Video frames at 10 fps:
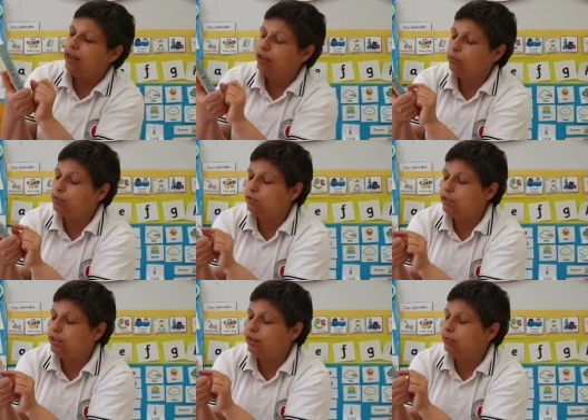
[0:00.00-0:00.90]
It was
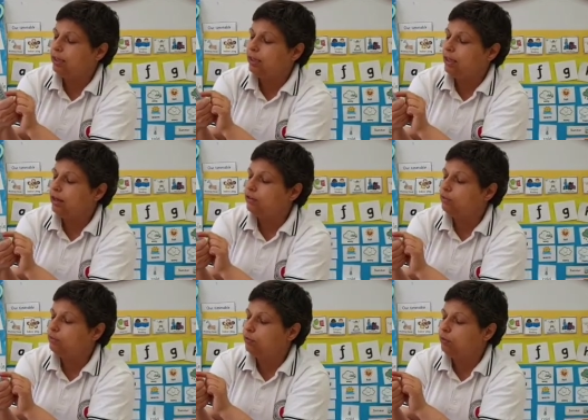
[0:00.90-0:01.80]
written by
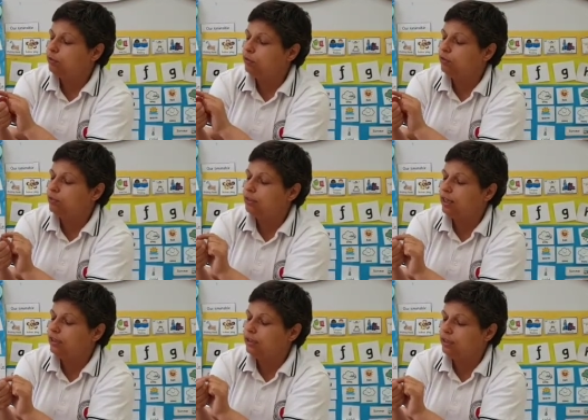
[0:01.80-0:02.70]
Karen Beaumont
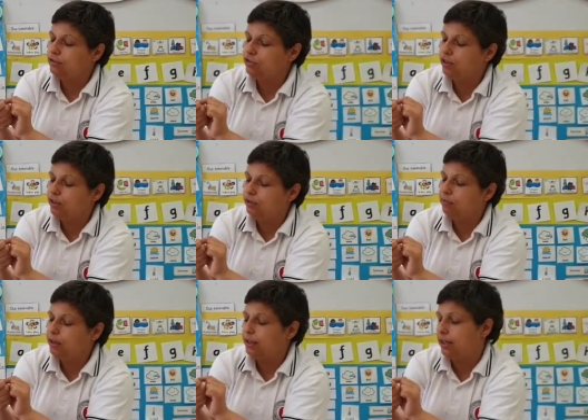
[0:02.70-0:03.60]
and illustrated
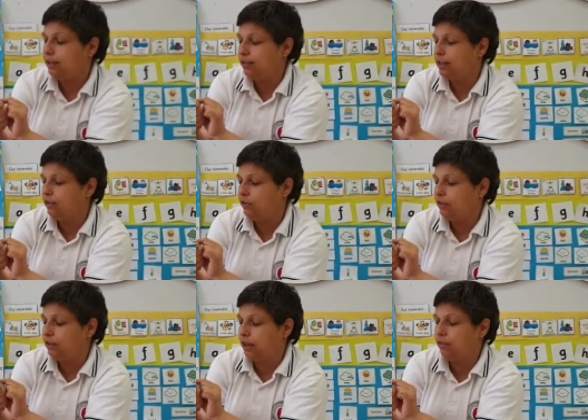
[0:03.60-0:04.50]
by David
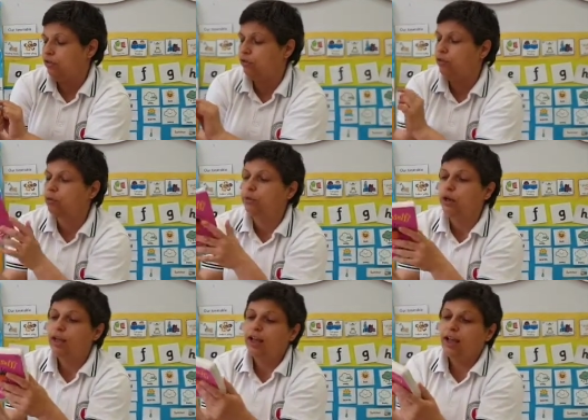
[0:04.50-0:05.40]
Catrow.
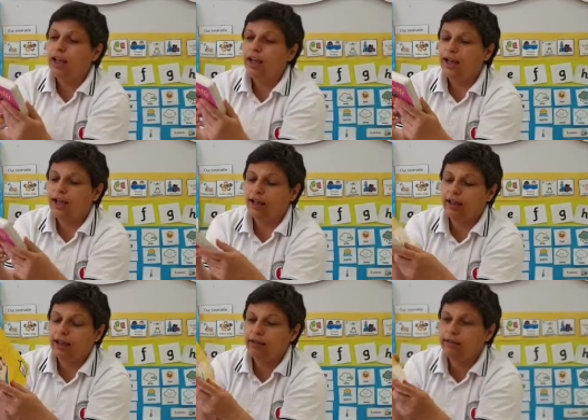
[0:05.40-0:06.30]

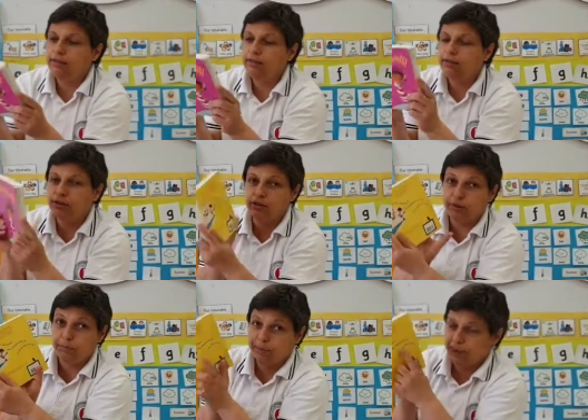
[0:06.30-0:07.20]
And on
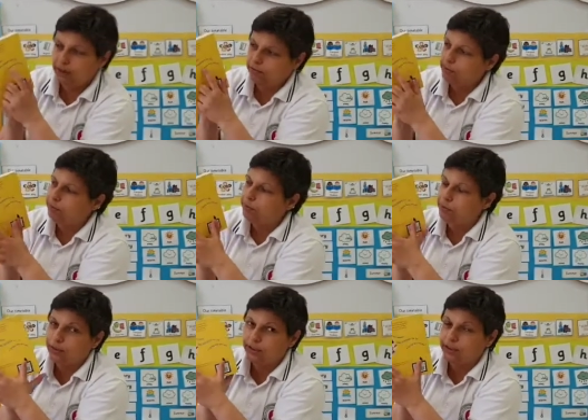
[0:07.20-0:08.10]
the back of the
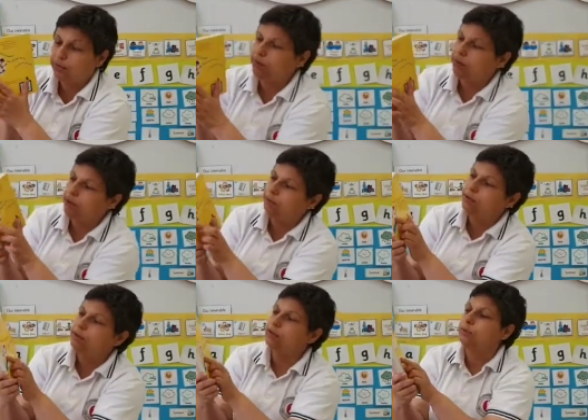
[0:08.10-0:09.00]
book, the blurb
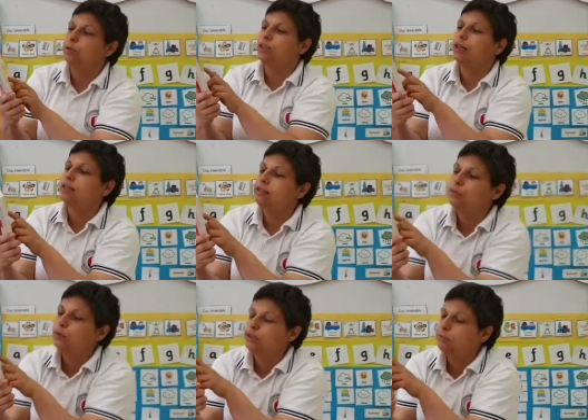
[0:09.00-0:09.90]
will tell us
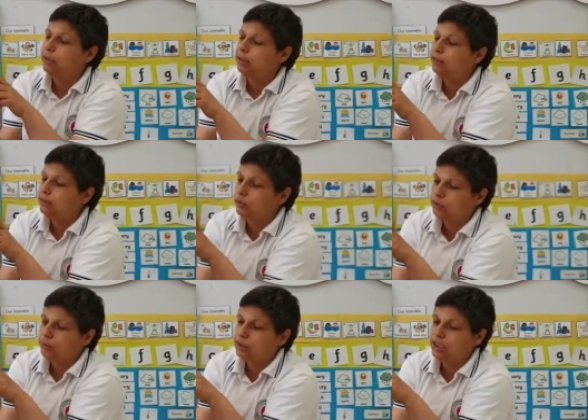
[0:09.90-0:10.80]
what the, uh, what
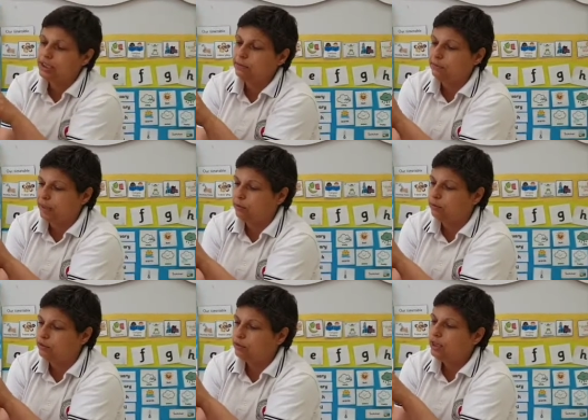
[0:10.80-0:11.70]
the book is
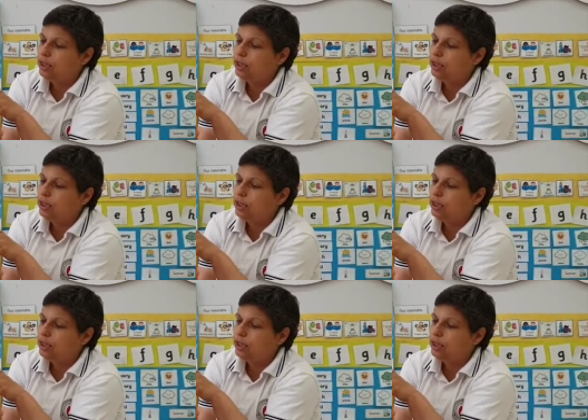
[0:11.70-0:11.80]
about.